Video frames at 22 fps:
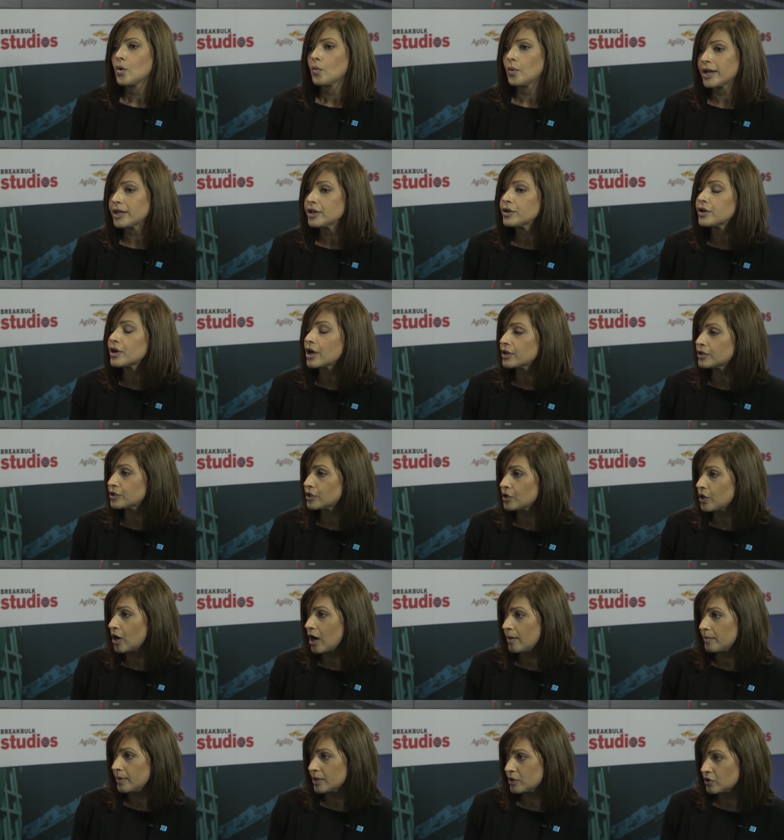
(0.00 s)
When you go to
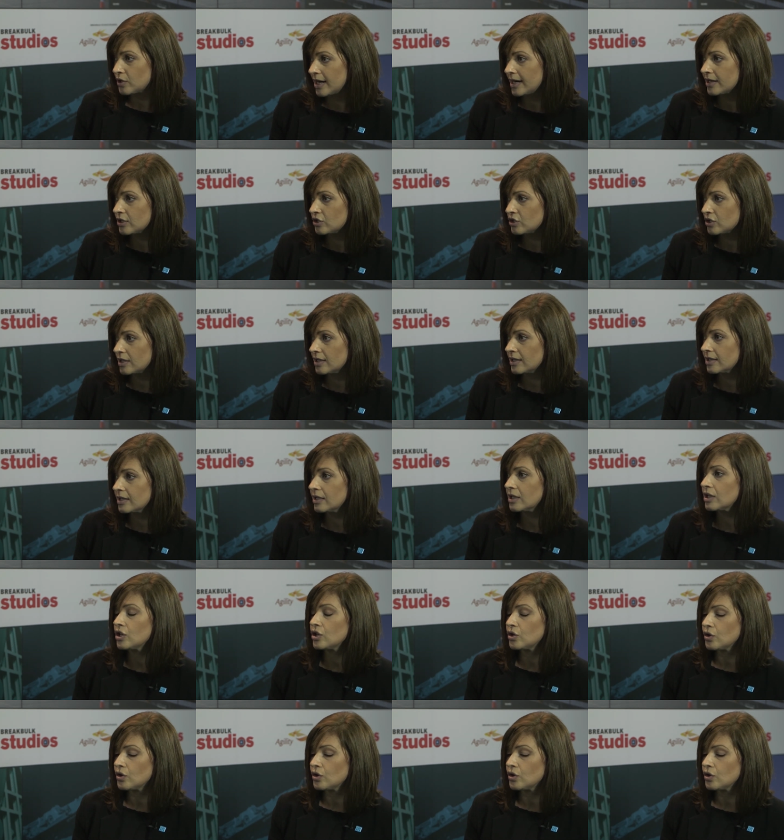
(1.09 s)
arbitration,